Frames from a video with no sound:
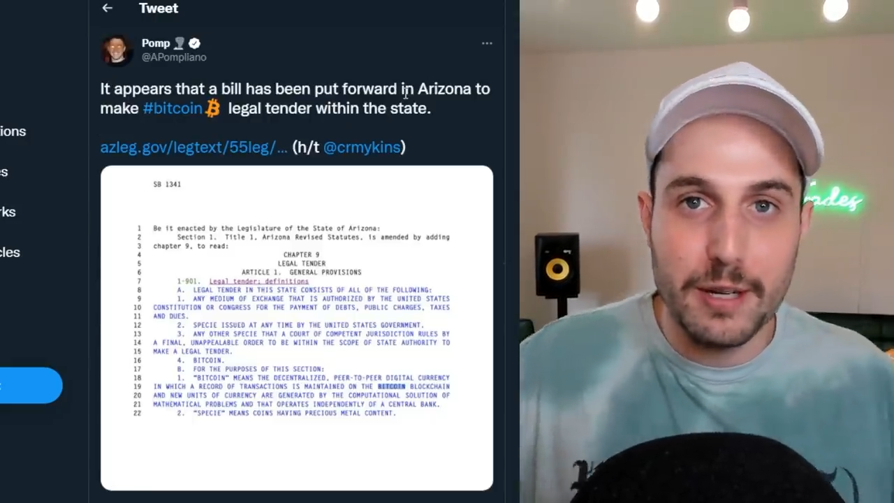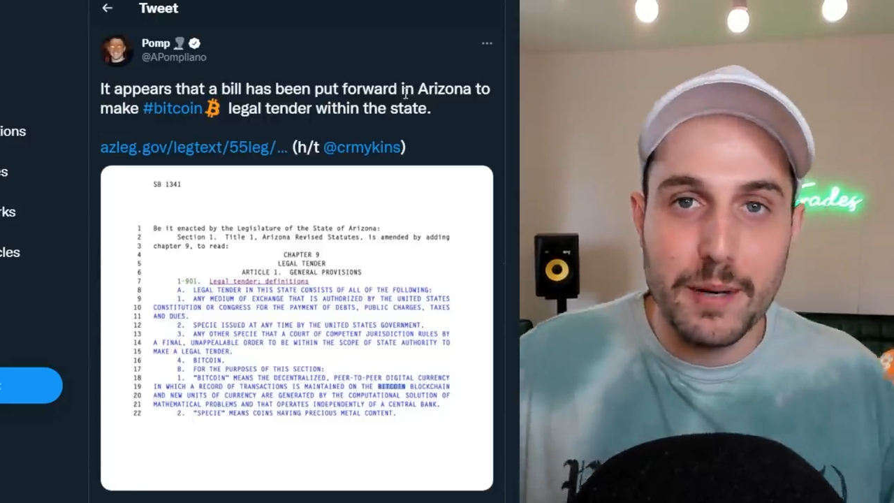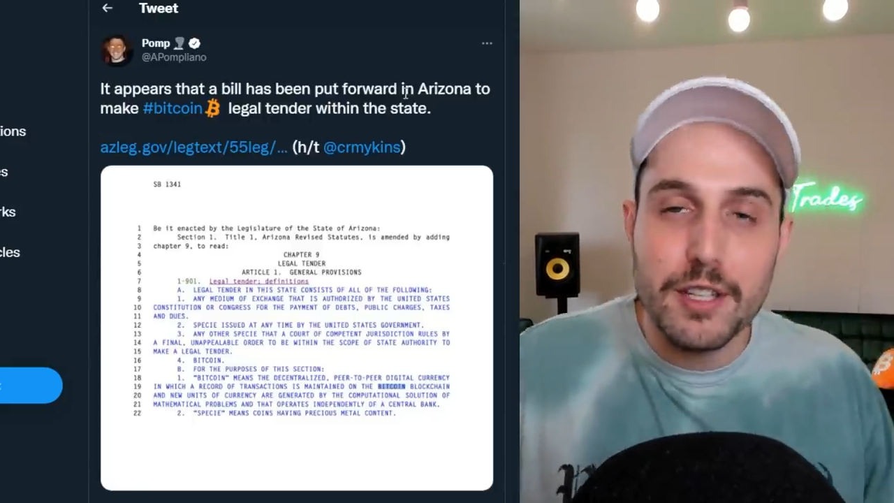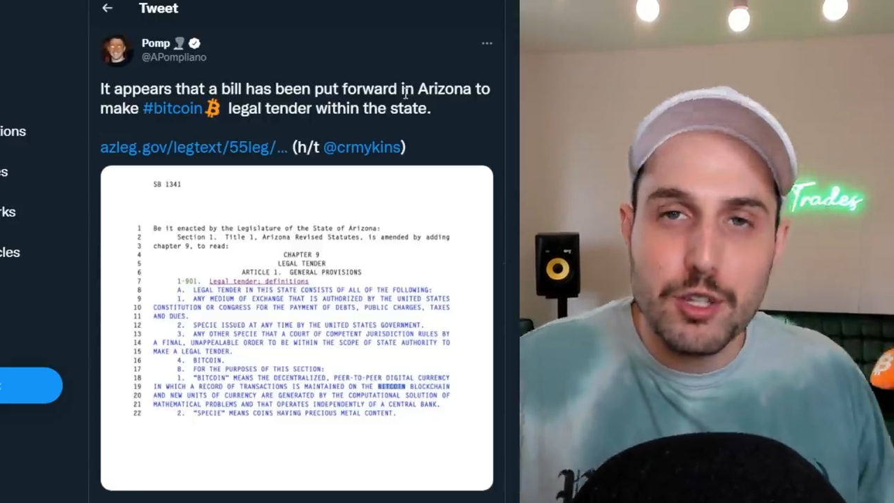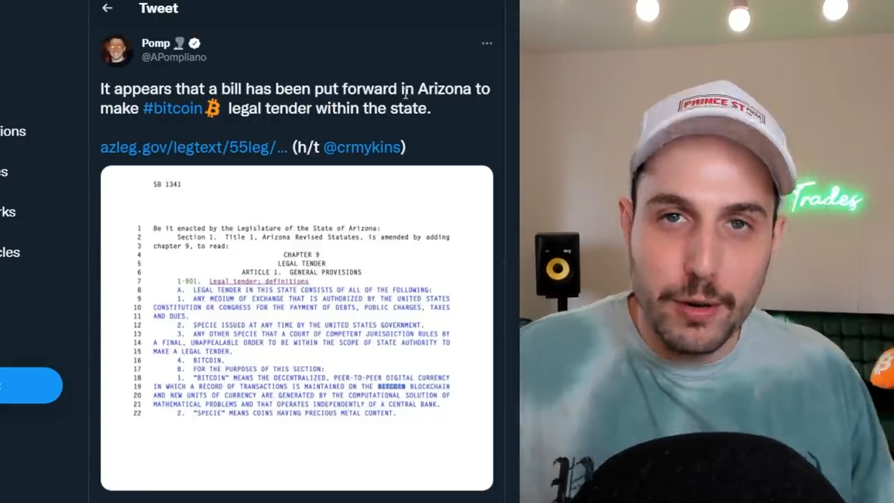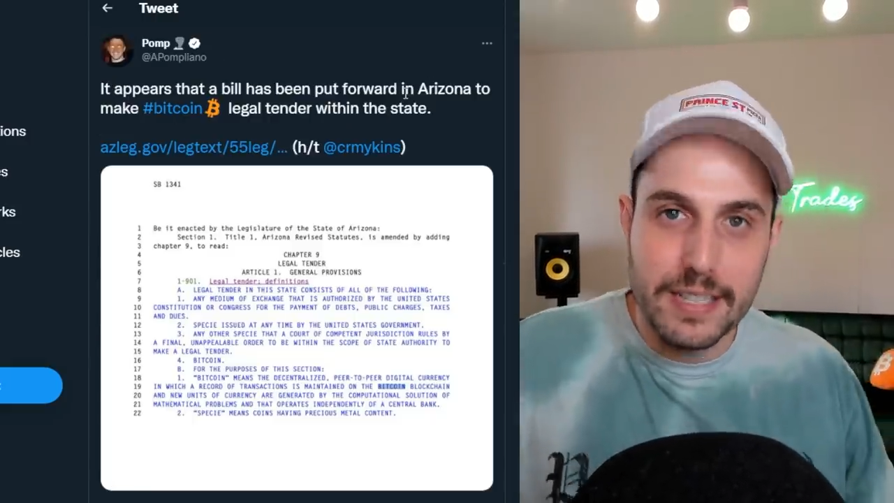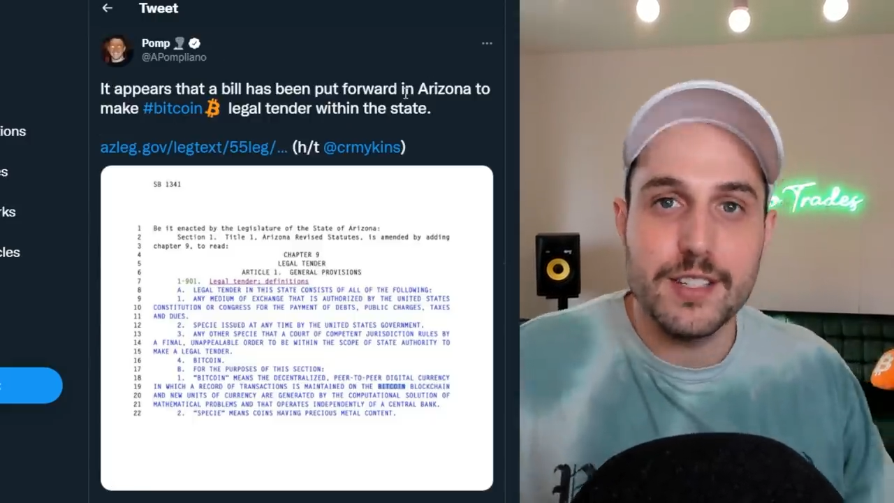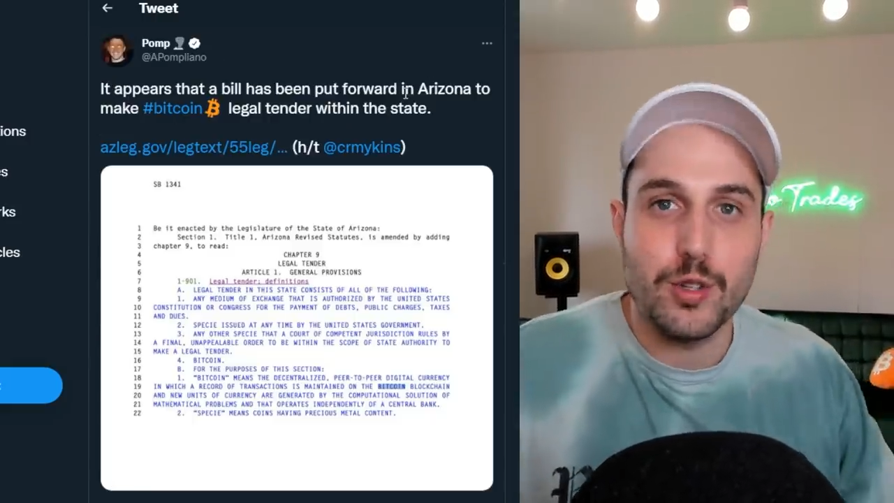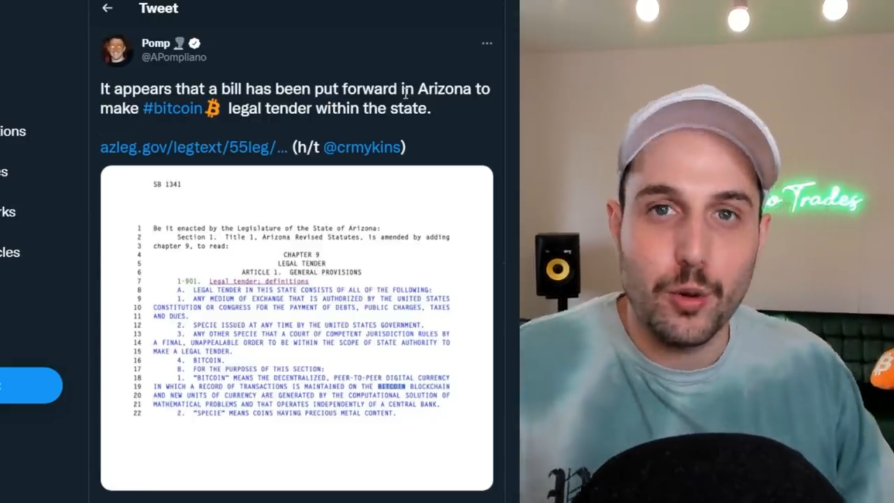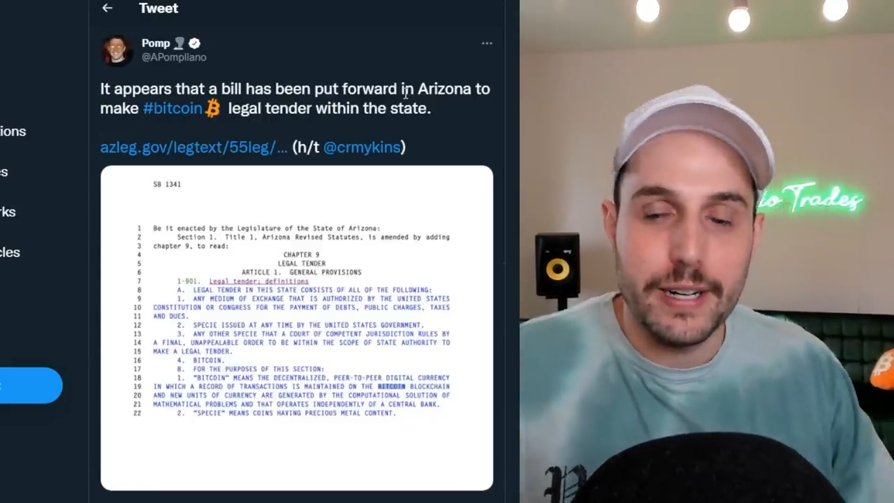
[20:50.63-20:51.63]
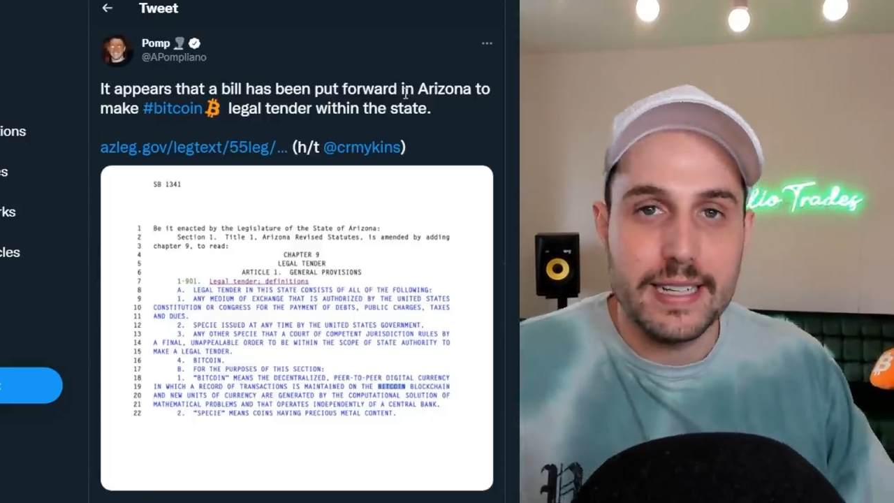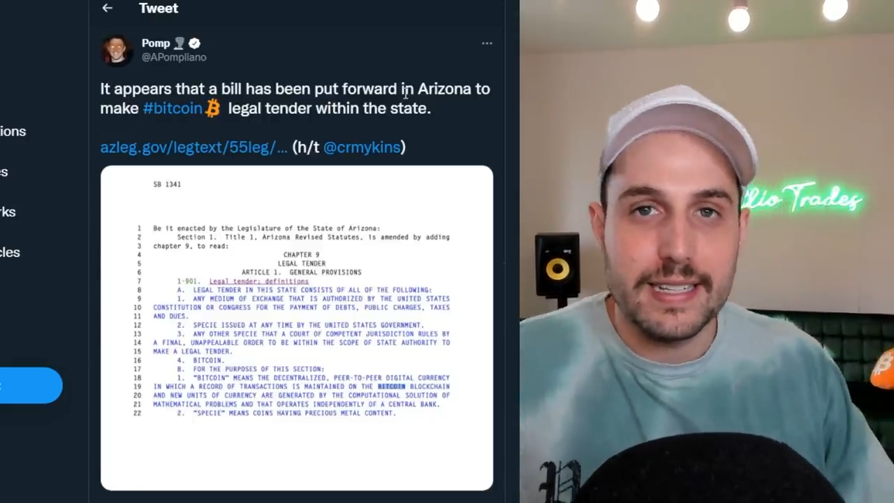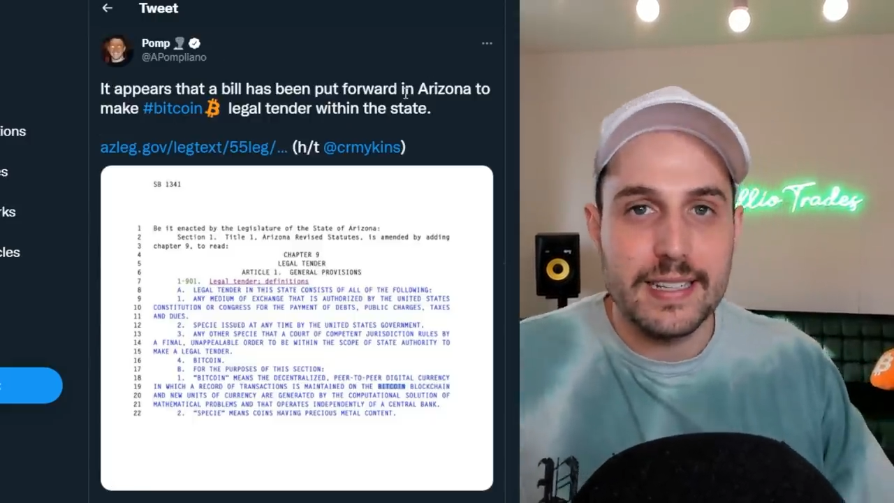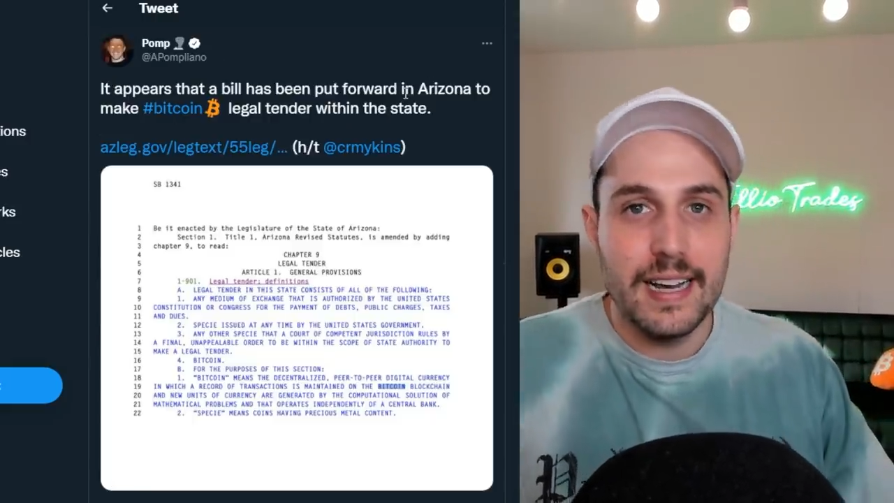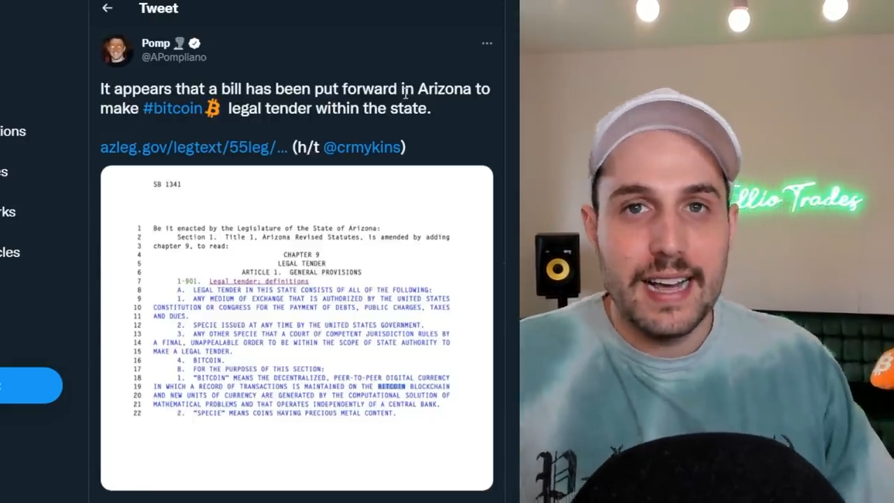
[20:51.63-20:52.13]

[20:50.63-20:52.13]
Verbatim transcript: about the transitoriness